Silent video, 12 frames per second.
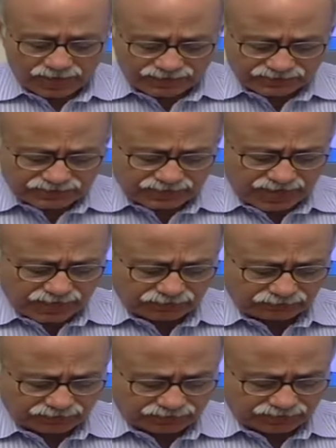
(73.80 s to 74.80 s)
I'll
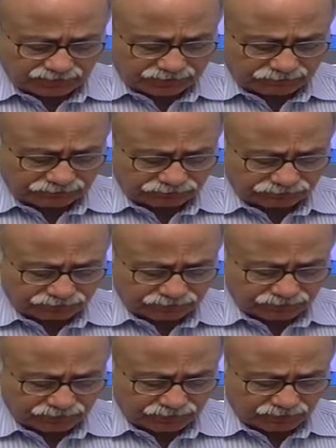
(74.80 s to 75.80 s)
start with a
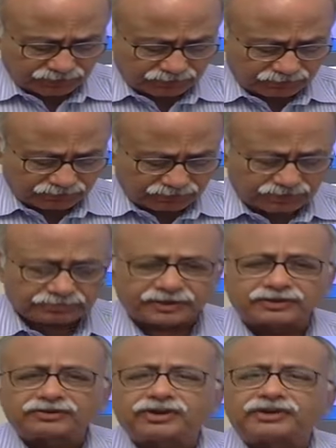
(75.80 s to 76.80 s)

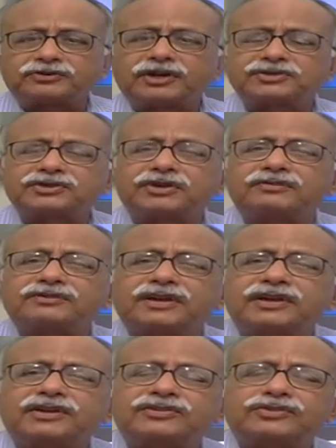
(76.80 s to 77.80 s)
particular introduction of
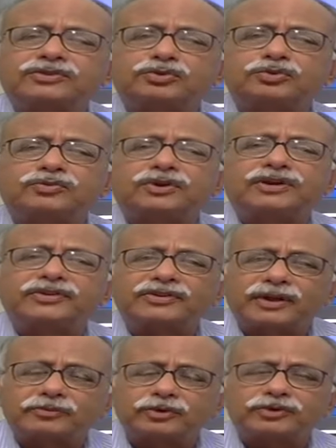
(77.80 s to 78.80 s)
this. Two
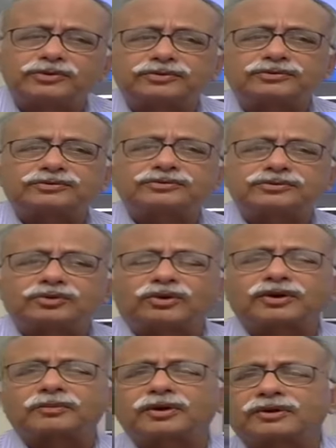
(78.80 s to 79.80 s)
words I'm going to
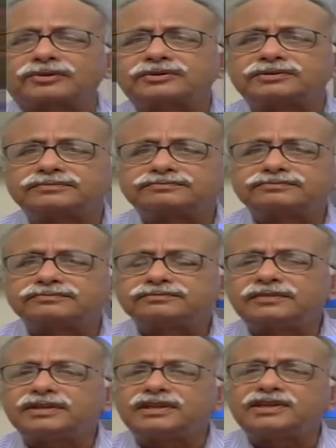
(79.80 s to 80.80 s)
talk about:
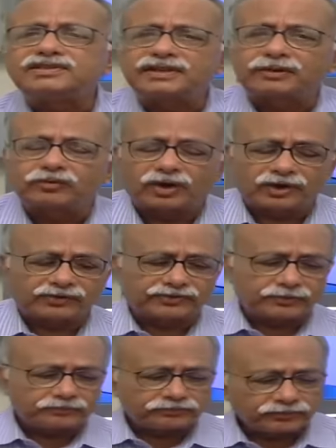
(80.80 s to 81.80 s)
needs and
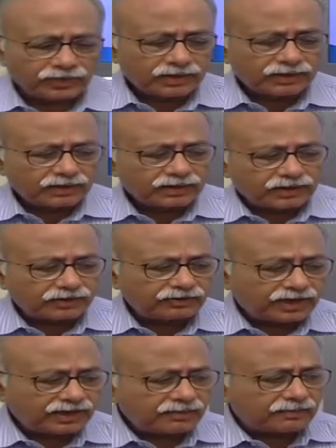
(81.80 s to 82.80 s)
wants.
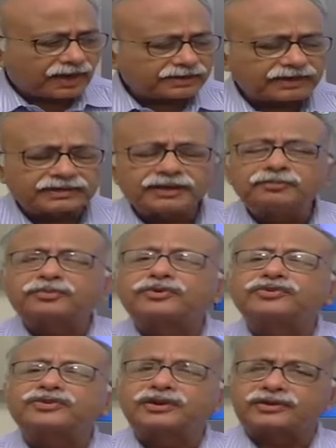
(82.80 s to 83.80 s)
Any marketing
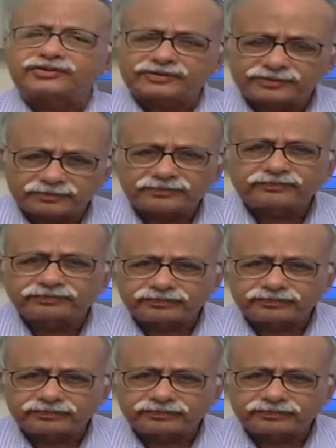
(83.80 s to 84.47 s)
process,